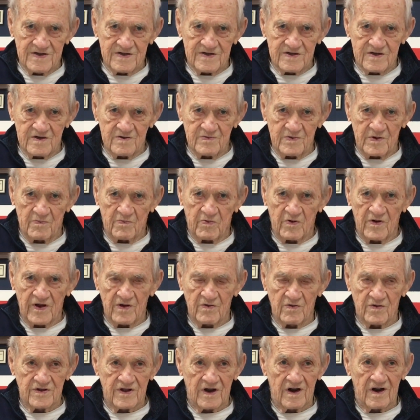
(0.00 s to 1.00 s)
to be playing
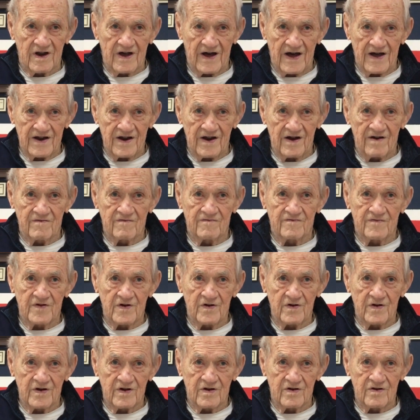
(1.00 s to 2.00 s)
with a lot of
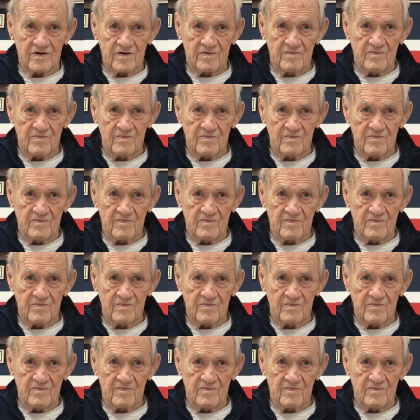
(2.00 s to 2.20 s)
very good